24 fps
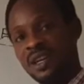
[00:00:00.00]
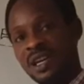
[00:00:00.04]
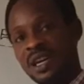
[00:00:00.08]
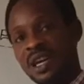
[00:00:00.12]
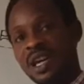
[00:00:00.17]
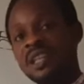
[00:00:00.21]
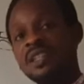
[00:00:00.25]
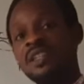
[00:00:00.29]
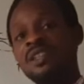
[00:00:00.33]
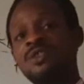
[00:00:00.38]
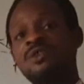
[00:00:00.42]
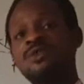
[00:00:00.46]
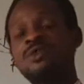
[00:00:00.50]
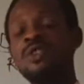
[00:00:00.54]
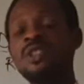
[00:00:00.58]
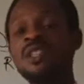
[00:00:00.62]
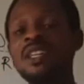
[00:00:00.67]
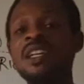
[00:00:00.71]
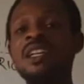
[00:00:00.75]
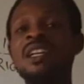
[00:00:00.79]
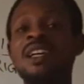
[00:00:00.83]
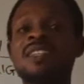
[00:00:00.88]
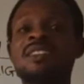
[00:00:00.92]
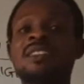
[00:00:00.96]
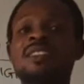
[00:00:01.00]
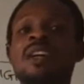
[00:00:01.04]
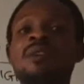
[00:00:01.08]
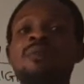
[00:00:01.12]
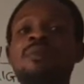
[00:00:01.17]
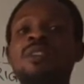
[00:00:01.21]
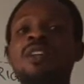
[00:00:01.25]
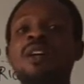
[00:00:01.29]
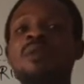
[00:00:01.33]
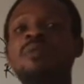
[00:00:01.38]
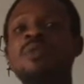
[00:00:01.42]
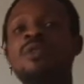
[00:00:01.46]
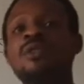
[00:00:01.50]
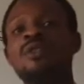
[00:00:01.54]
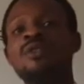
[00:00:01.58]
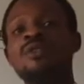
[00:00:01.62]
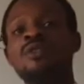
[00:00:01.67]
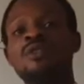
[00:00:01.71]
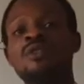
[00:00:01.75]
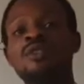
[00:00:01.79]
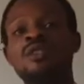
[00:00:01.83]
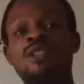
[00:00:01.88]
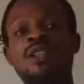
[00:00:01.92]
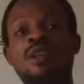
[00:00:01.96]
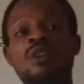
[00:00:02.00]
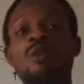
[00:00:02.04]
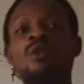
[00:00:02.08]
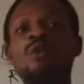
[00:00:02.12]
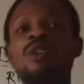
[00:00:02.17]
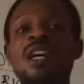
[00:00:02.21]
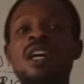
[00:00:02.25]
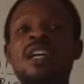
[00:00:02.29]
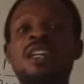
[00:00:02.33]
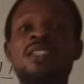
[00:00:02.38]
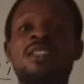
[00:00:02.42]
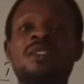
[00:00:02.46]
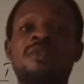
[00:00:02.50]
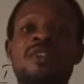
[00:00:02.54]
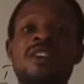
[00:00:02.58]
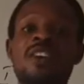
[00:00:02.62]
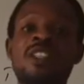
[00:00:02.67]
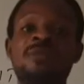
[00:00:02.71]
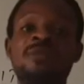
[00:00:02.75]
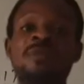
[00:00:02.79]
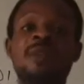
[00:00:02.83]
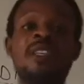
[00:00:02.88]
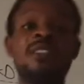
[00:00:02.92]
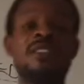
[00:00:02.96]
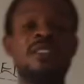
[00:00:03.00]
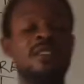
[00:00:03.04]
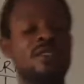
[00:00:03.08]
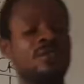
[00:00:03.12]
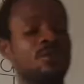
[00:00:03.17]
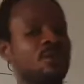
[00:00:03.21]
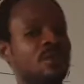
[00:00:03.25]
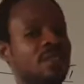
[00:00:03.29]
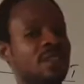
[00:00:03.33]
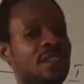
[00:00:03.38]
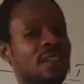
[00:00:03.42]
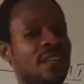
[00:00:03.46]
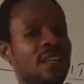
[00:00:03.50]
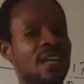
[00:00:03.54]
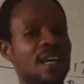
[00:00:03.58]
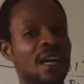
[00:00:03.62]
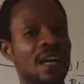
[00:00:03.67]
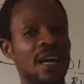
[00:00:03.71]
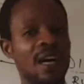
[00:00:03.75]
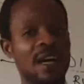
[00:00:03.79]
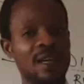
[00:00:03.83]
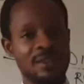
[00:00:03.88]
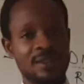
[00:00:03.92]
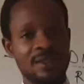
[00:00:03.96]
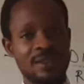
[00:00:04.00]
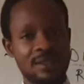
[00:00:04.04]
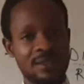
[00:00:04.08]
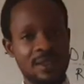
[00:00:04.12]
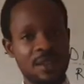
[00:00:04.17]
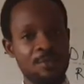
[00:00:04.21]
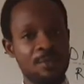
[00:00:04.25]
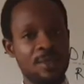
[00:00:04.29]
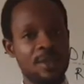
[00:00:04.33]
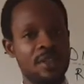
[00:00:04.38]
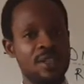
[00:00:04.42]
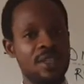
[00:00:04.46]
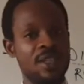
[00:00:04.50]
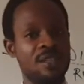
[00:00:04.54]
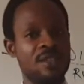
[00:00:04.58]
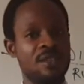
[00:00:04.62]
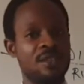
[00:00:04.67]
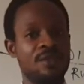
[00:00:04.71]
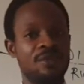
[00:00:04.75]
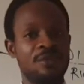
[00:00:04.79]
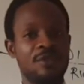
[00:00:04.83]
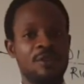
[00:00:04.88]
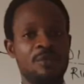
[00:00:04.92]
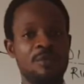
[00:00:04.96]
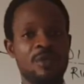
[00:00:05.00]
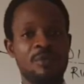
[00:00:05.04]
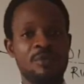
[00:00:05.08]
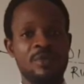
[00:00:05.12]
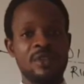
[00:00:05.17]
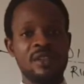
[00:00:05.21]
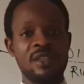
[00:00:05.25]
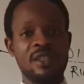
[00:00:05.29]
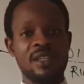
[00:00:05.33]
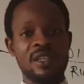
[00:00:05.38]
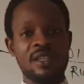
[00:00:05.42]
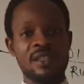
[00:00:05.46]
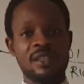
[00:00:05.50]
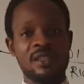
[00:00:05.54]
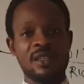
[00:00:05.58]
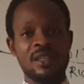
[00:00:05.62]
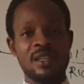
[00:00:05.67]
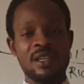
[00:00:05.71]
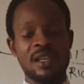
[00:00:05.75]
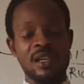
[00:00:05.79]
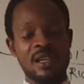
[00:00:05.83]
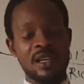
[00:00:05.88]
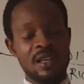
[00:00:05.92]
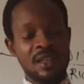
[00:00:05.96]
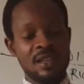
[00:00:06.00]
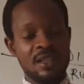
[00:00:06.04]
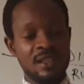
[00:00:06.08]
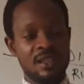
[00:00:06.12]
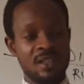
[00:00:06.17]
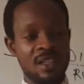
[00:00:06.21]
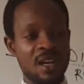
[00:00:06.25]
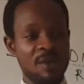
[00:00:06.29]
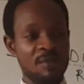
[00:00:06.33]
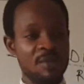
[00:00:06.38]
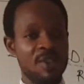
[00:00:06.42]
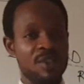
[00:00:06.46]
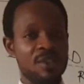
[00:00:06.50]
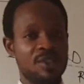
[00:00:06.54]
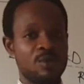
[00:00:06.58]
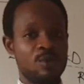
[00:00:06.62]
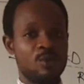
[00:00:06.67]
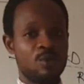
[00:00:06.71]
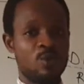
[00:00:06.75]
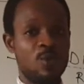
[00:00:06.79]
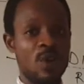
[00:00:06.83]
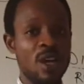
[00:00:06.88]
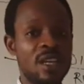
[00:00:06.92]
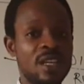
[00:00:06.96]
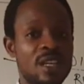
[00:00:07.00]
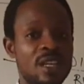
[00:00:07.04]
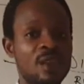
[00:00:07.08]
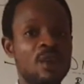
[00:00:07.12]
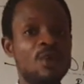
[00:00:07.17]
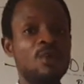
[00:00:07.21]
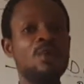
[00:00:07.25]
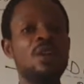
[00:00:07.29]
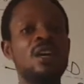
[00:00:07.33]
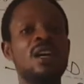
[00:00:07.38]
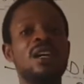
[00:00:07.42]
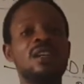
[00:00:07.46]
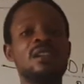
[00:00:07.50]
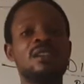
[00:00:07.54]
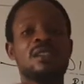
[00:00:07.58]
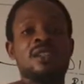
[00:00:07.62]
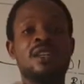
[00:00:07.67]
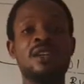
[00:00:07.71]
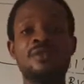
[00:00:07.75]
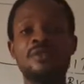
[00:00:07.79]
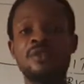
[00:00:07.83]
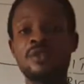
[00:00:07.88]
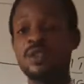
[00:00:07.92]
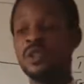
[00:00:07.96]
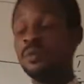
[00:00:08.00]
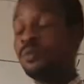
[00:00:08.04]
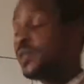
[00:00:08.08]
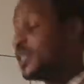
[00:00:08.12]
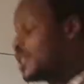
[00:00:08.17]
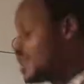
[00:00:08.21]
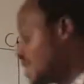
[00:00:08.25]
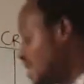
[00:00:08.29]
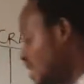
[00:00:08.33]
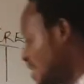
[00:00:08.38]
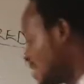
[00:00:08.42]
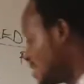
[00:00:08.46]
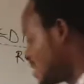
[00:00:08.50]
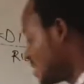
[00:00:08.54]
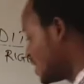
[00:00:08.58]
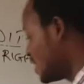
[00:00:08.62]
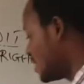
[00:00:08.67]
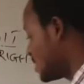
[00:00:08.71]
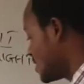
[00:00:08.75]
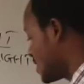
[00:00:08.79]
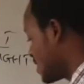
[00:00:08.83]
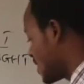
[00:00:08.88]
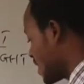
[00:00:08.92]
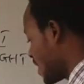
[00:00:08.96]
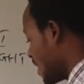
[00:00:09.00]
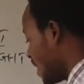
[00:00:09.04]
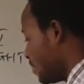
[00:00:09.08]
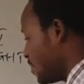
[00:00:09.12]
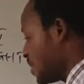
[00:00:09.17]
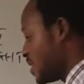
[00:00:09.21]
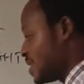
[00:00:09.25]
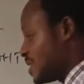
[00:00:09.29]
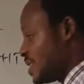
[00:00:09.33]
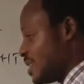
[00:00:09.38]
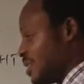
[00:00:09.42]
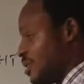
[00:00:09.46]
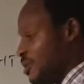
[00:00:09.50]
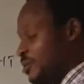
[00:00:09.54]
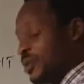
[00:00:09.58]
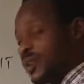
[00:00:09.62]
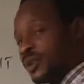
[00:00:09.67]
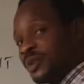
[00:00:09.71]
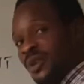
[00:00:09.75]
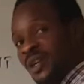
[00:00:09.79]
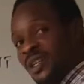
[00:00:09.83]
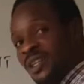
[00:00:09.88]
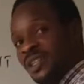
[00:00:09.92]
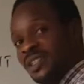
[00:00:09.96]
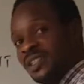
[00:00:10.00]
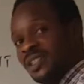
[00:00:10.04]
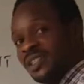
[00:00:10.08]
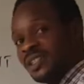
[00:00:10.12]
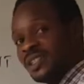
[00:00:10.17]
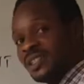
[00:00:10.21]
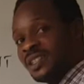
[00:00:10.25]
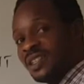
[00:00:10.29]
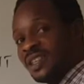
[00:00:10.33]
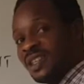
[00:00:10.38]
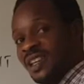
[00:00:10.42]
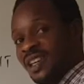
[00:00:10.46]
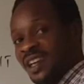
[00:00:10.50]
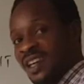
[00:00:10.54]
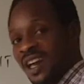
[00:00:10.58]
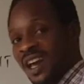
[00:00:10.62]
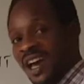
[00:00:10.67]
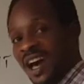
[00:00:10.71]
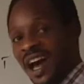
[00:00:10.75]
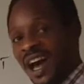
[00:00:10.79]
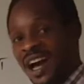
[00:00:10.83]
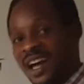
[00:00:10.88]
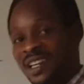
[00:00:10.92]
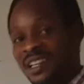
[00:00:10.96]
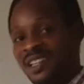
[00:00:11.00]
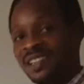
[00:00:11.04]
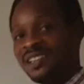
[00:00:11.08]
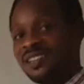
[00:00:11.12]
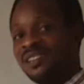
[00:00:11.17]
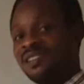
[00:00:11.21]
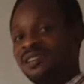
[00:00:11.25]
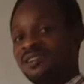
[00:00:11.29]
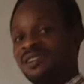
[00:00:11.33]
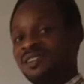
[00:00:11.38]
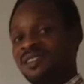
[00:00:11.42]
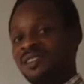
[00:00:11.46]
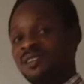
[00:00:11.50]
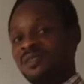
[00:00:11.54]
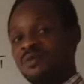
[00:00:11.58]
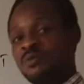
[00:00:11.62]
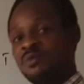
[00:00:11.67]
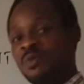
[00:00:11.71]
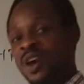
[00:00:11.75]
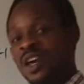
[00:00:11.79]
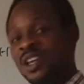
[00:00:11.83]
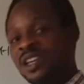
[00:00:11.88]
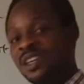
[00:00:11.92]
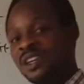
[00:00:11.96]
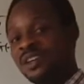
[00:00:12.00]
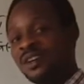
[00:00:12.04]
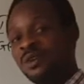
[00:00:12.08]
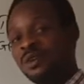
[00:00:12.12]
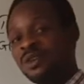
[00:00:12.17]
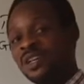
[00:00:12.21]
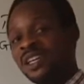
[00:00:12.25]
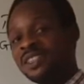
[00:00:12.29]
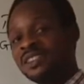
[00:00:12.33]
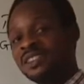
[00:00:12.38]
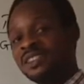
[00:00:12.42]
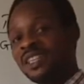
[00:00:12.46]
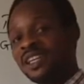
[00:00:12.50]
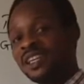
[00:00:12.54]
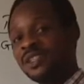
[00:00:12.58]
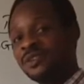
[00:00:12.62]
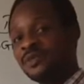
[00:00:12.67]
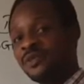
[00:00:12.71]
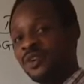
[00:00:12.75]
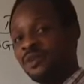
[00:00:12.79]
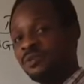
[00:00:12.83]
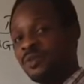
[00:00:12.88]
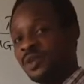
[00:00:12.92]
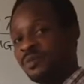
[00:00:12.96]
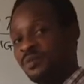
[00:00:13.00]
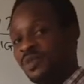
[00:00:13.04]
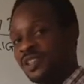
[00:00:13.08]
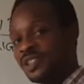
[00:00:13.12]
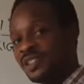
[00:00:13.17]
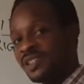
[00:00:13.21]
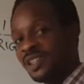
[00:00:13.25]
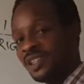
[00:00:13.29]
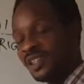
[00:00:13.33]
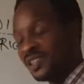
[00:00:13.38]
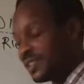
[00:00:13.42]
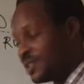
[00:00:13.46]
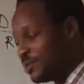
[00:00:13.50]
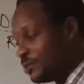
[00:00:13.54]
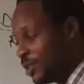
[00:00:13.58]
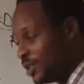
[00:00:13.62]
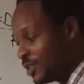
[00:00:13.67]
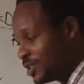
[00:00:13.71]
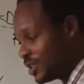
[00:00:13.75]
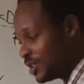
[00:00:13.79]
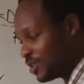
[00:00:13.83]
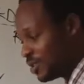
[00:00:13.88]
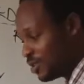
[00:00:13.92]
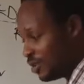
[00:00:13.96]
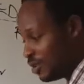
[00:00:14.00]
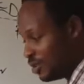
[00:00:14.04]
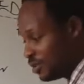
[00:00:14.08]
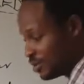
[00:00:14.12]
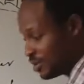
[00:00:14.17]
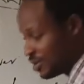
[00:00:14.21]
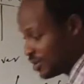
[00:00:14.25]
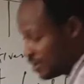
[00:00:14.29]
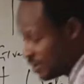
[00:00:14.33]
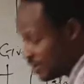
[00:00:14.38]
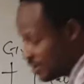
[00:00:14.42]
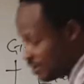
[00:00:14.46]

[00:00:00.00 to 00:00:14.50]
It is treated as capital because the owner in the first place is treated as a separate entity from the business. That means when the owner gives to the business, it's capital, credit it. And when the owner takes from the business, what's it called?